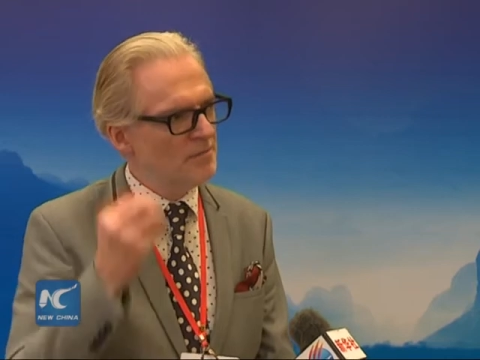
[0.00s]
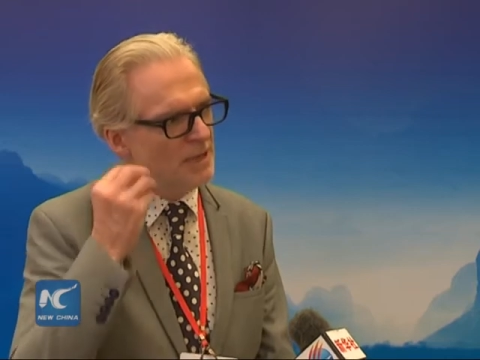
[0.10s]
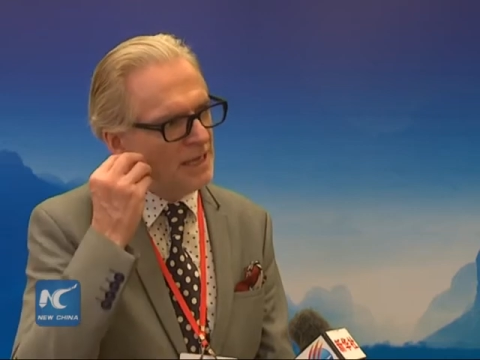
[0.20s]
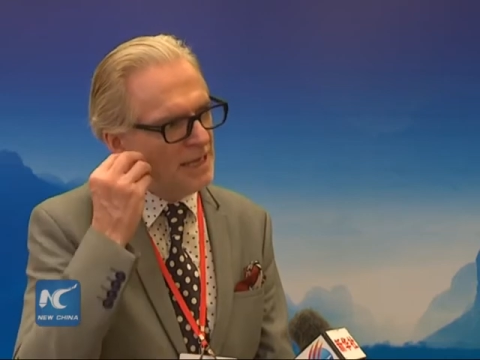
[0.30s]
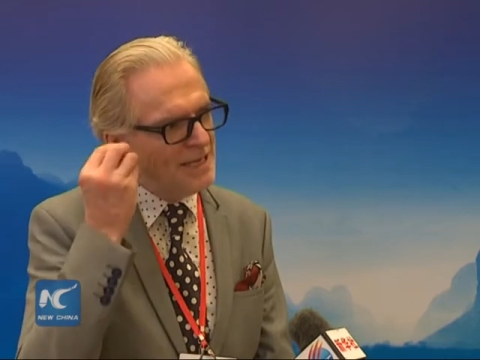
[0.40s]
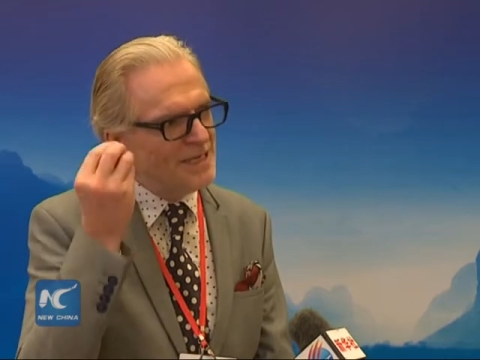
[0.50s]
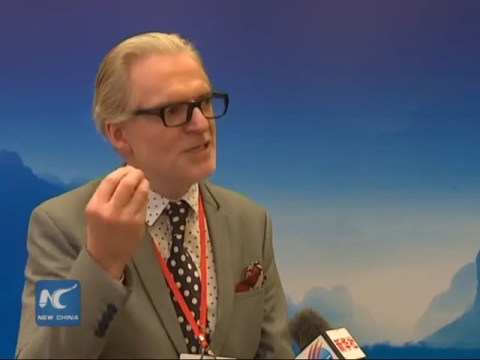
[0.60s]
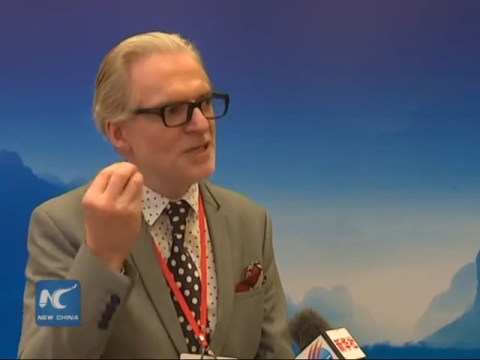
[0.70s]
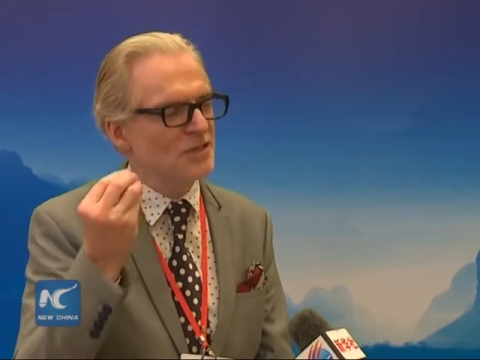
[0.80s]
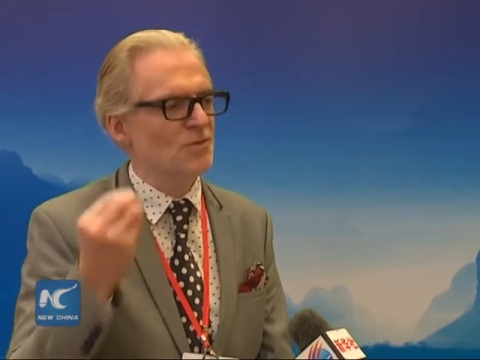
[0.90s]
being
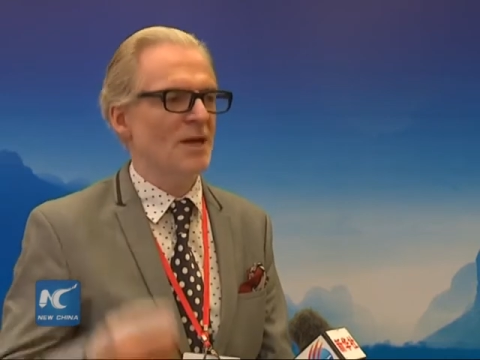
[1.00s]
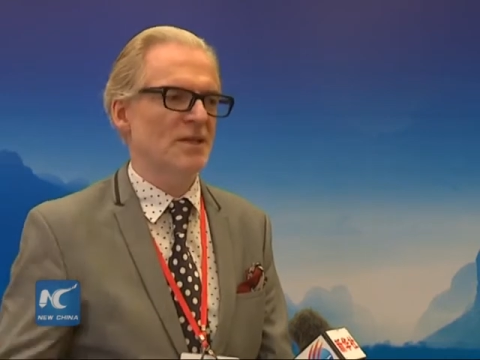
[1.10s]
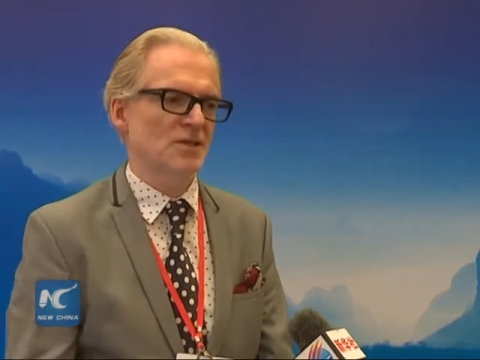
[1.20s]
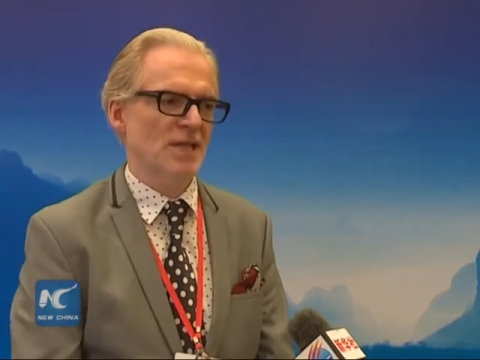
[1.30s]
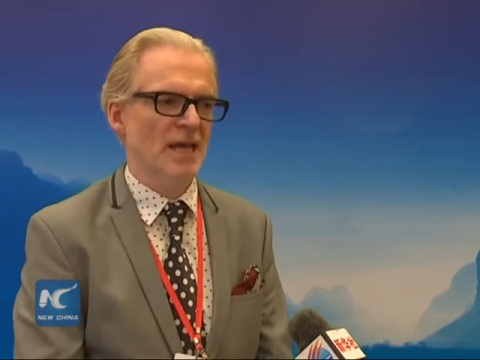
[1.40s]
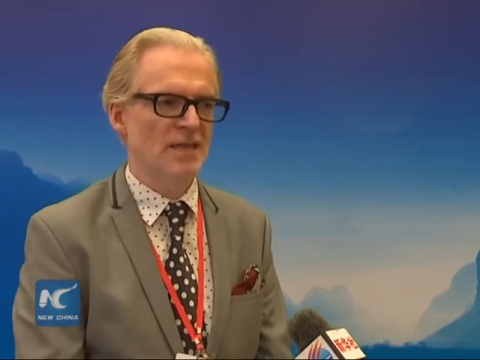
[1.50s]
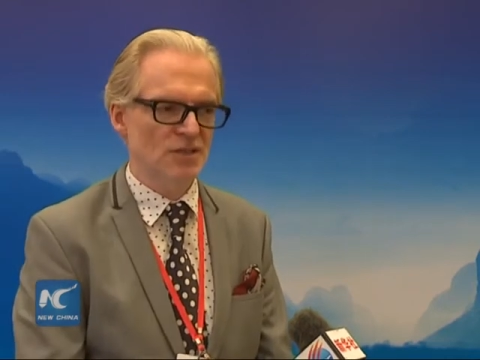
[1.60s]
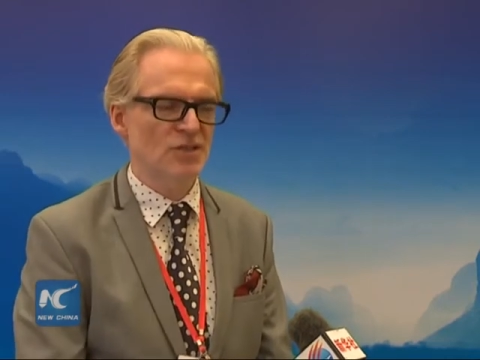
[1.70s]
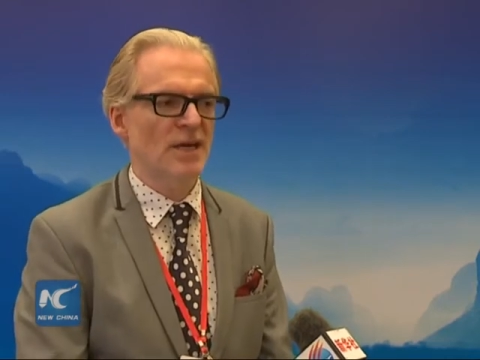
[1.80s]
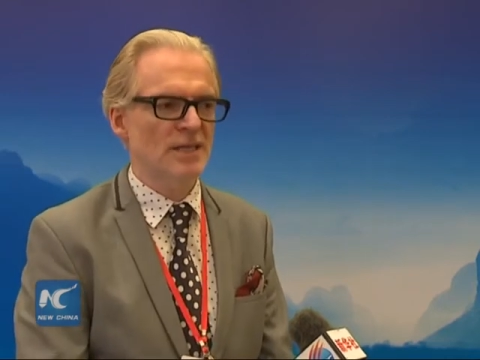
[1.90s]
easier to understand
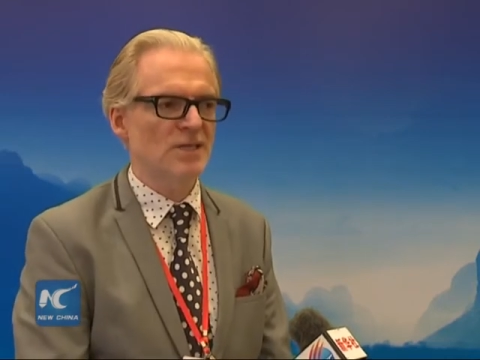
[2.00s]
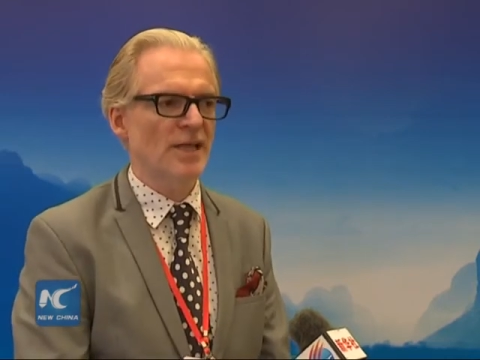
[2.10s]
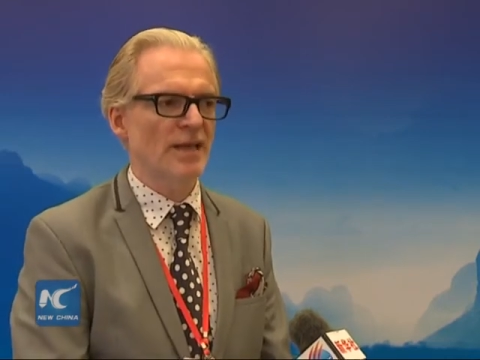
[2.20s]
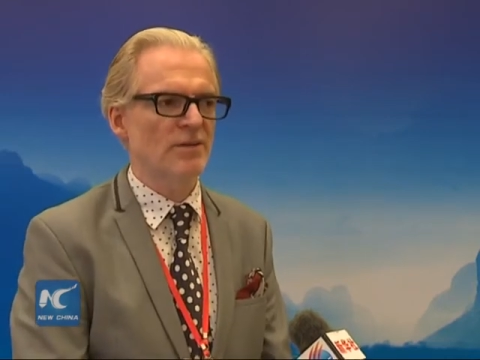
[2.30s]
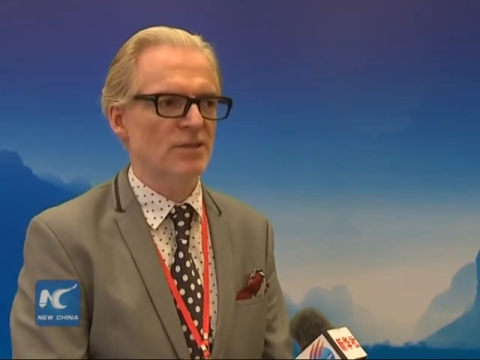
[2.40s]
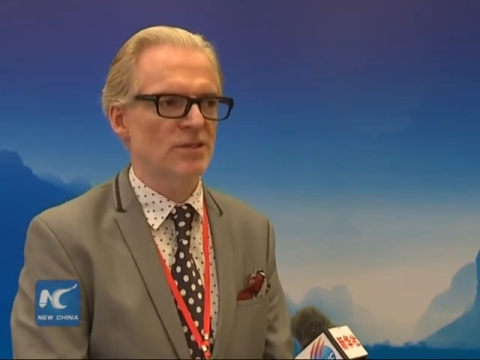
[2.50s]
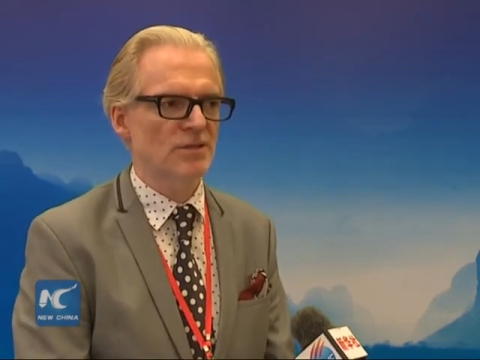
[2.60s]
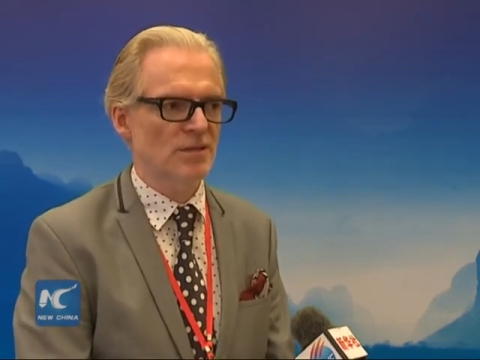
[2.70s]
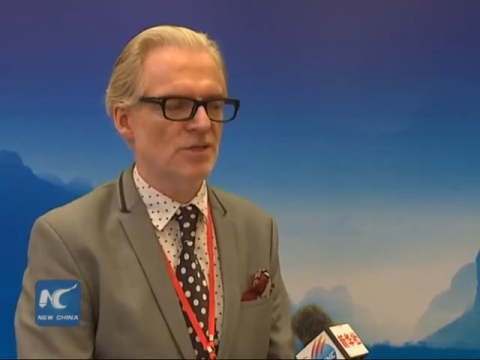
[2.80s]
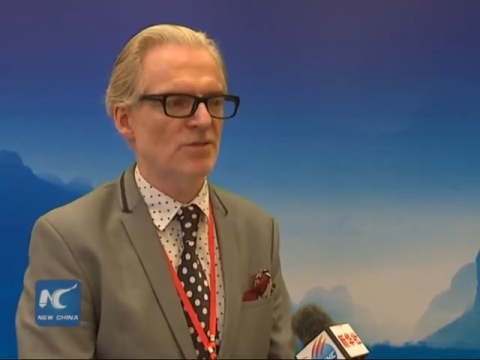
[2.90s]
in Chinese language.
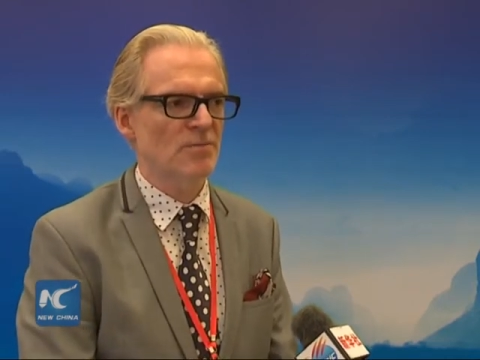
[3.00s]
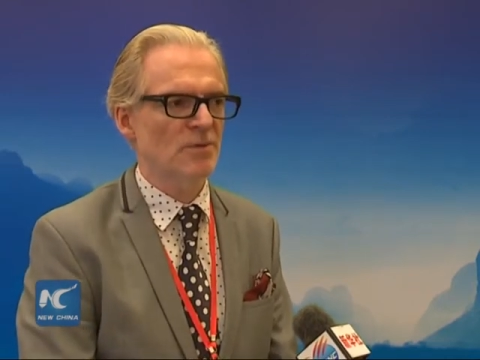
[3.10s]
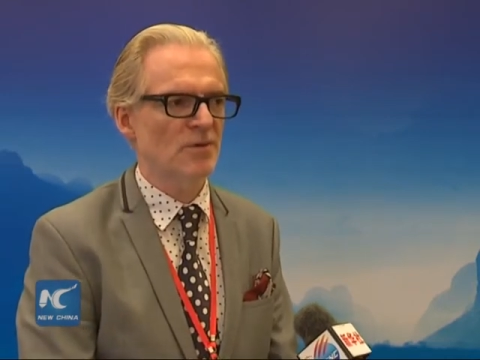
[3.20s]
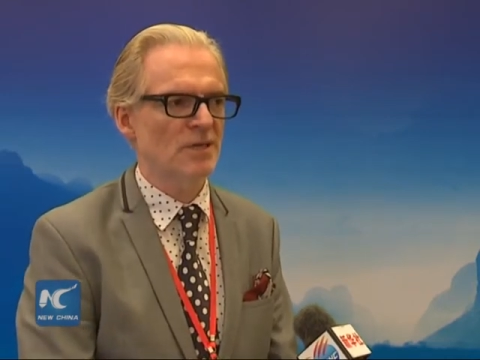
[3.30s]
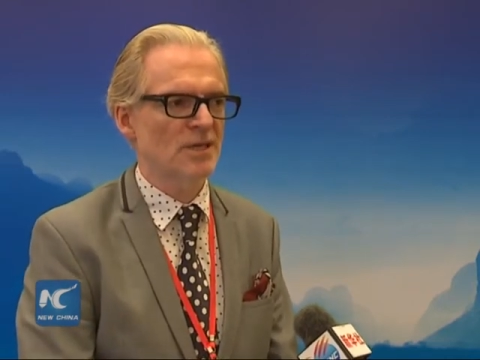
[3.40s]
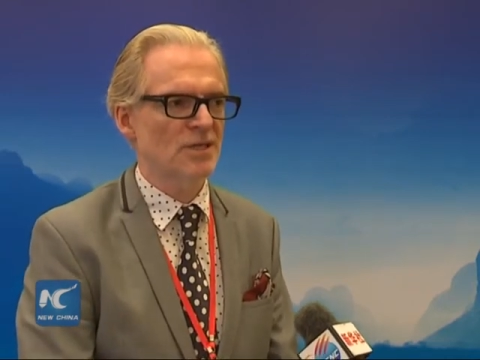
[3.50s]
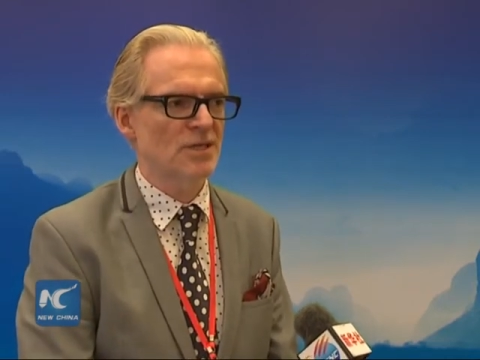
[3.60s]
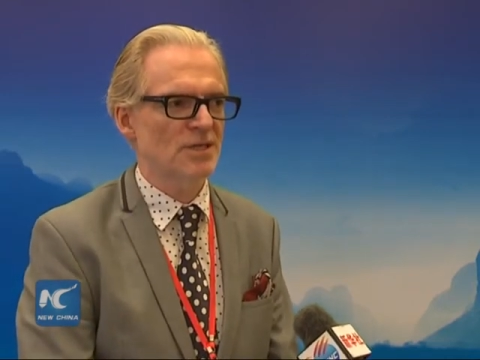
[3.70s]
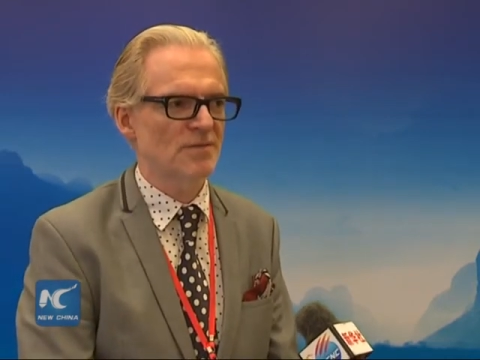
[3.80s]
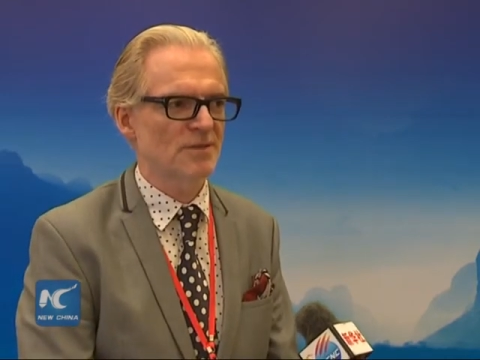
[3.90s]
These are important
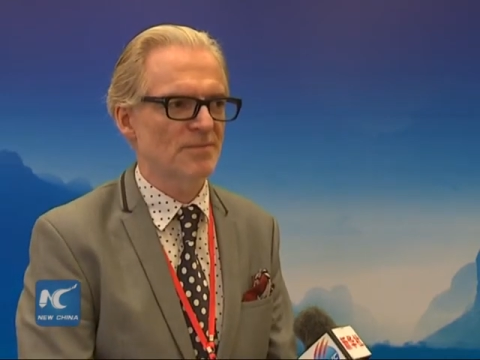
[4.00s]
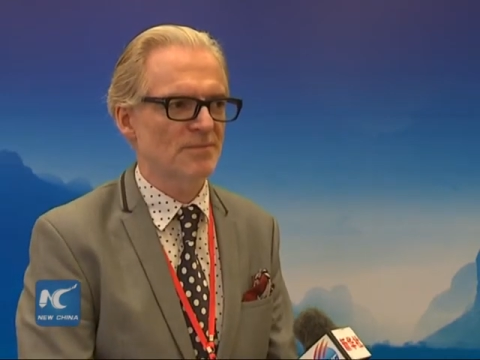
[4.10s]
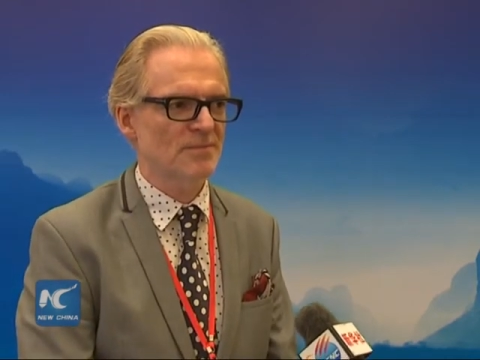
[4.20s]
initiatives.